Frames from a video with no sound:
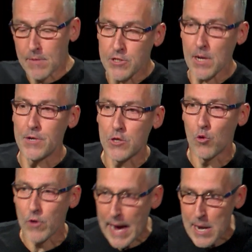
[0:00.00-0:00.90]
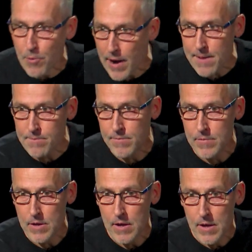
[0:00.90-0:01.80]
up somebody called Abraham.
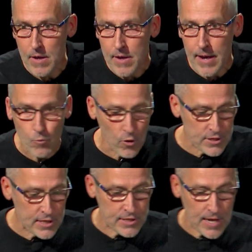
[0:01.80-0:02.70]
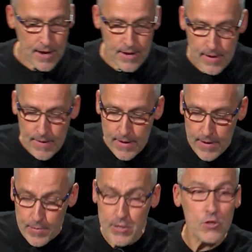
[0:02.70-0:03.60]
And what does He say?
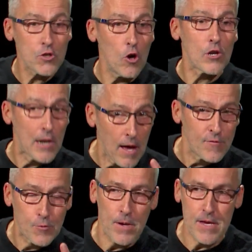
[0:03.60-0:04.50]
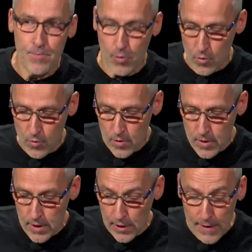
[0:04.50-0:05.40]
Because God loves people,
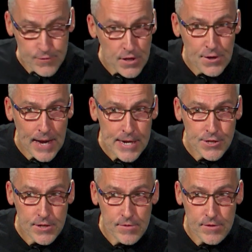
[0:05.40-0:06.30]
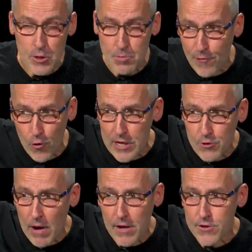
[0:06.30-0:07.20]
loves the nations. This is before
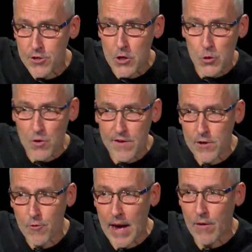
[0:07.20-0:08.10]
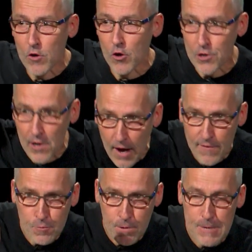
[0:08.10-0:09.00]
Israel or the Jews were even around. God
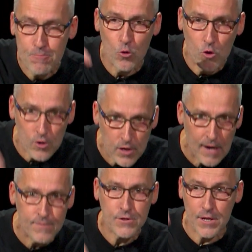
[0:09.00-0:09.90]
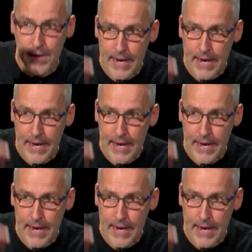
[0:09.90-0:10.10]
loves people, God loves the